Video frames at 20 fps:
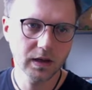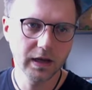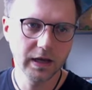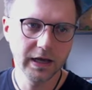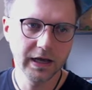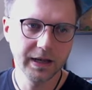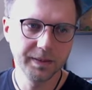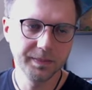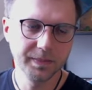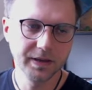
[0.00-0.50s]

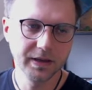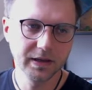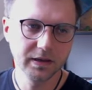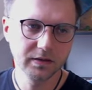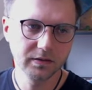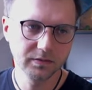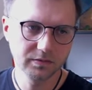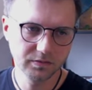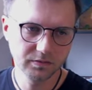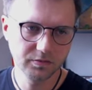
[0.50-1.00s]
um,
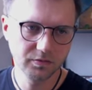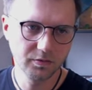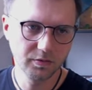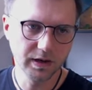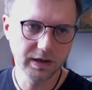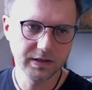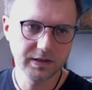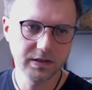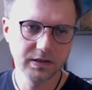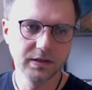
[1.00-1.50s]

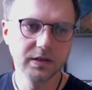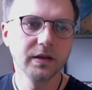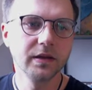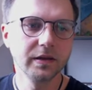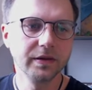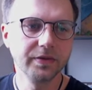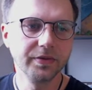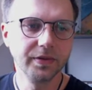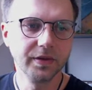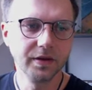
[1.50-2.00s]
run
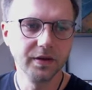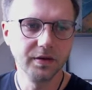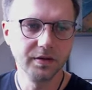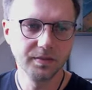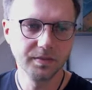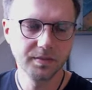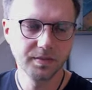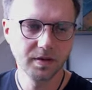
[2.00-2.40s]
the